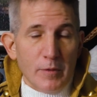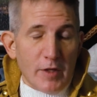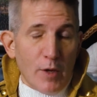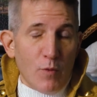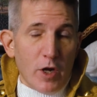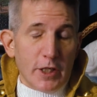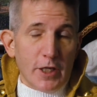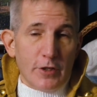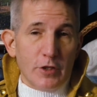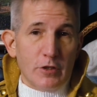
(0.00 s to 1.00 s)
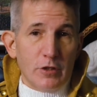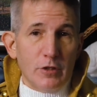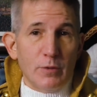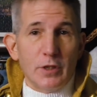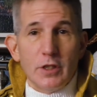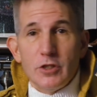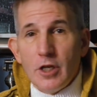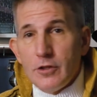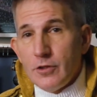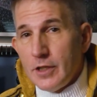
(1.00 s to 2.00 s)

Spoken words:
They wanted nothing to do with each other.